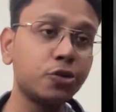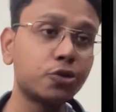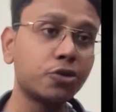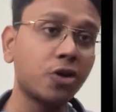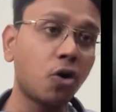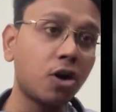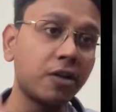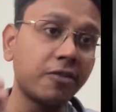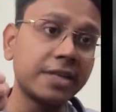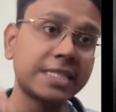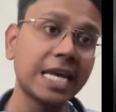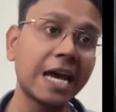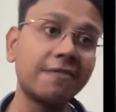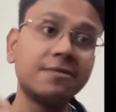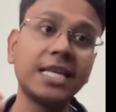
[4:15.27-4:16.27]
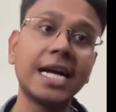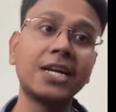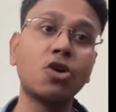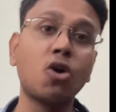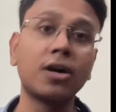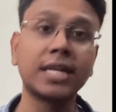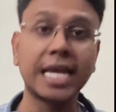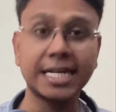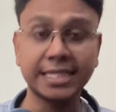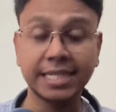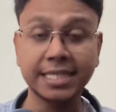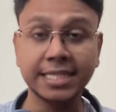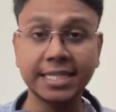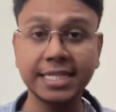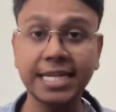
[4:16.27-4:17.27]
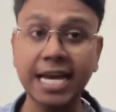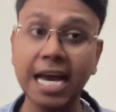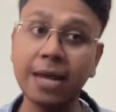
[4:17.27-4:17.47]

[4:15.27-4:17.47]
you should always have that authenticity